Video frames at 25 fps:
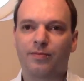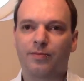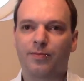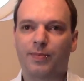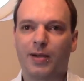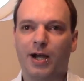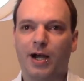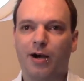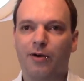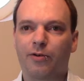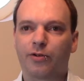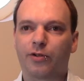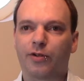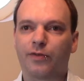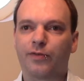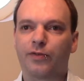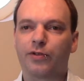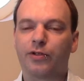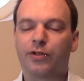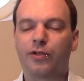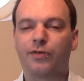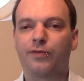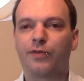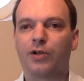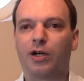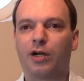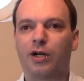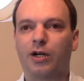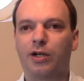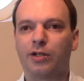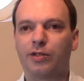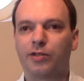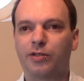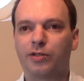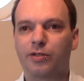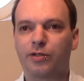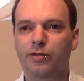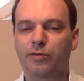powered off the
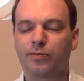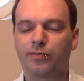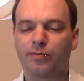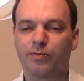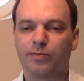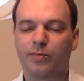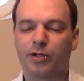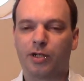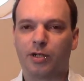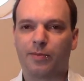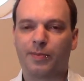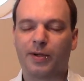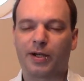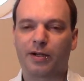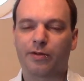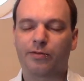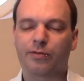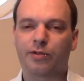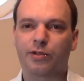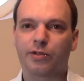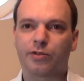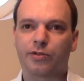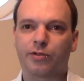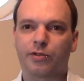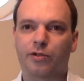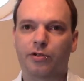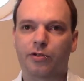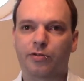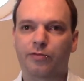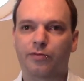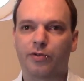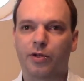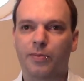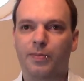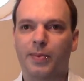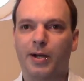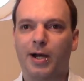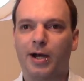device, put it back on its dock,
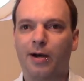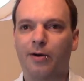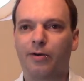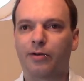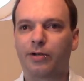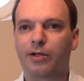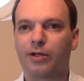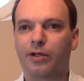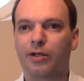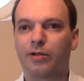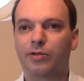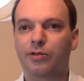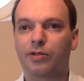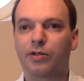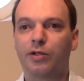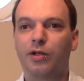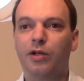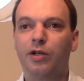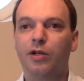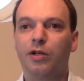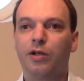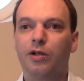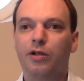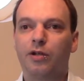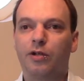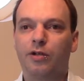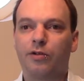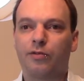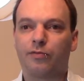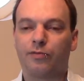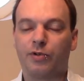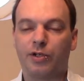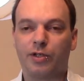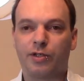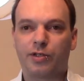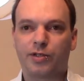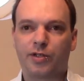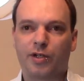repowered it,
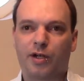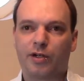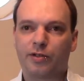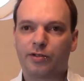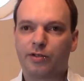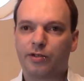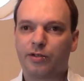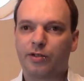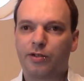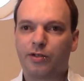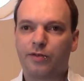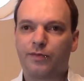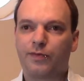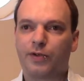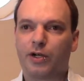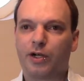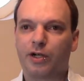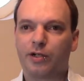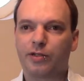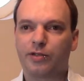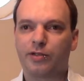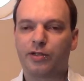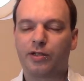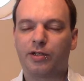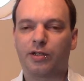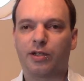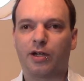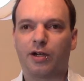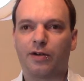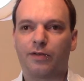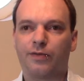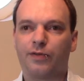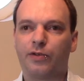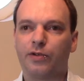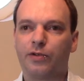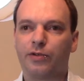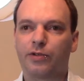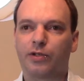restarted the device, did that a
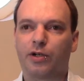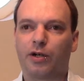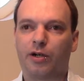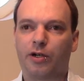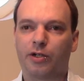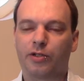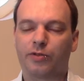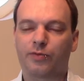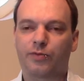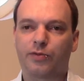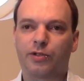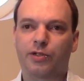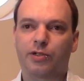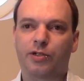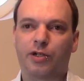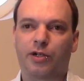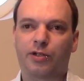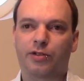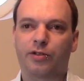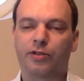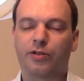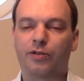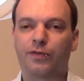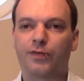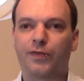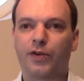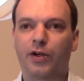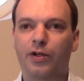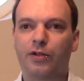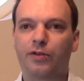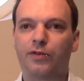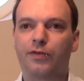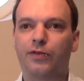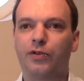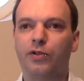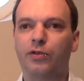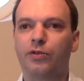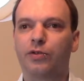few times, restarted the
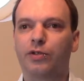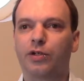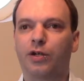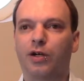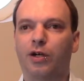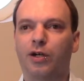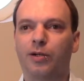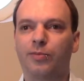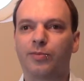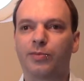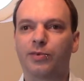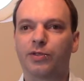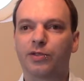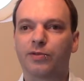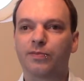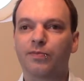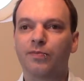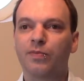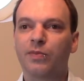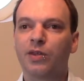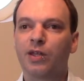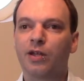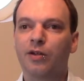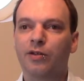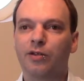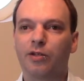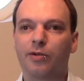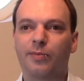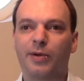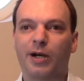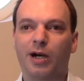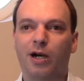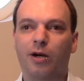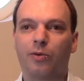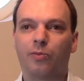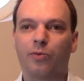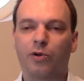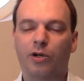phone a few times. No
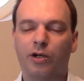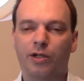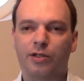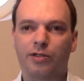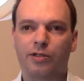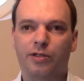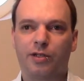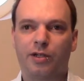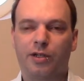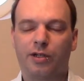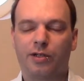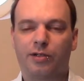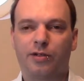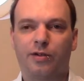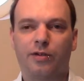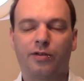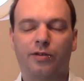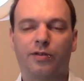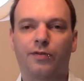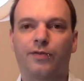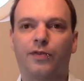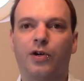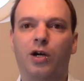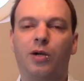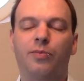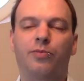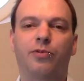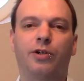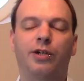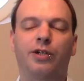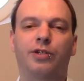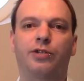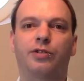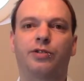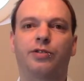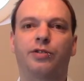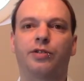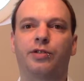matter what it did, the
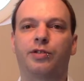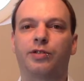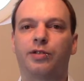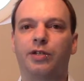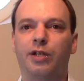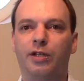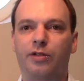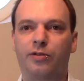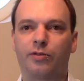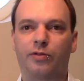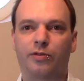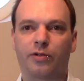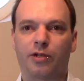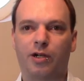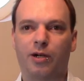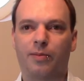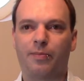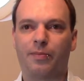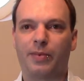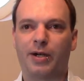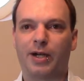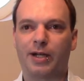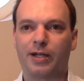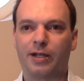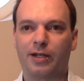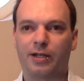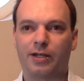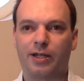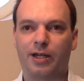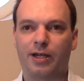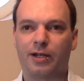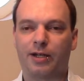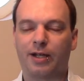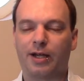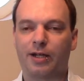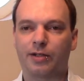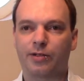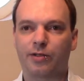vibration just did not come back
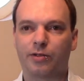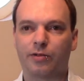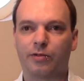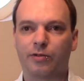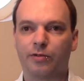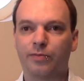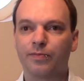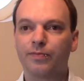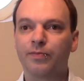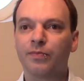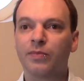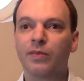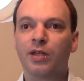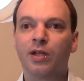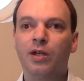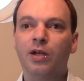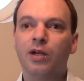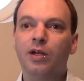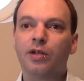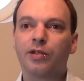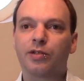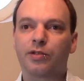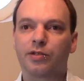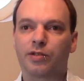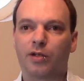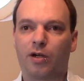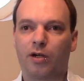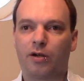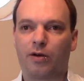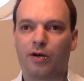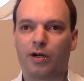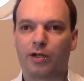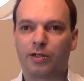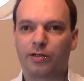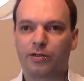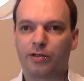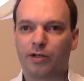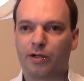again at all. So
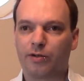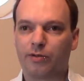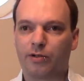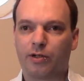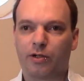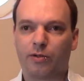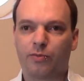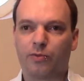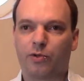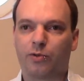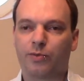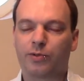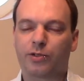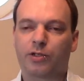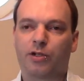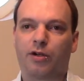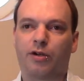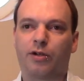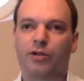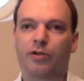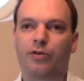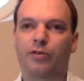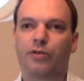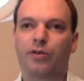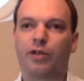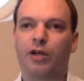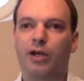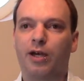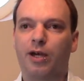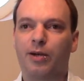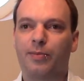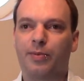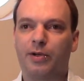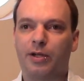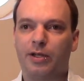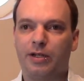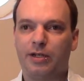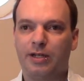I don't know what was going on
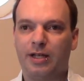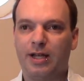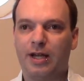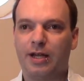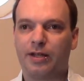there, but in the